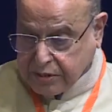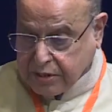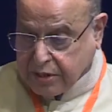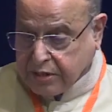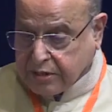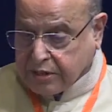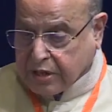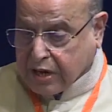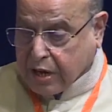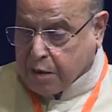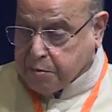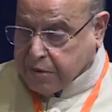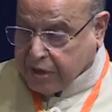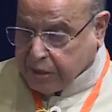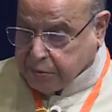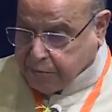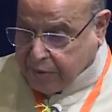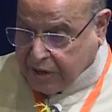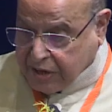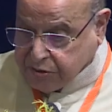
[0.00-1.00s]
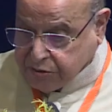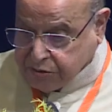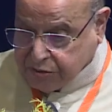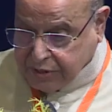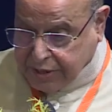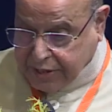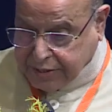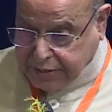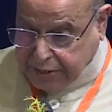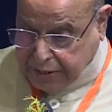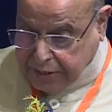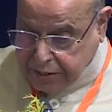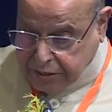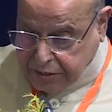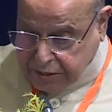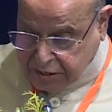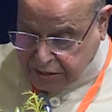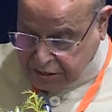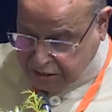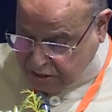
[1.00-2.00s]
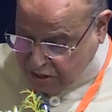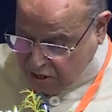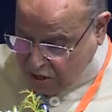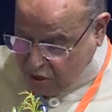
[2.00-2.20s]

in the coming months and the years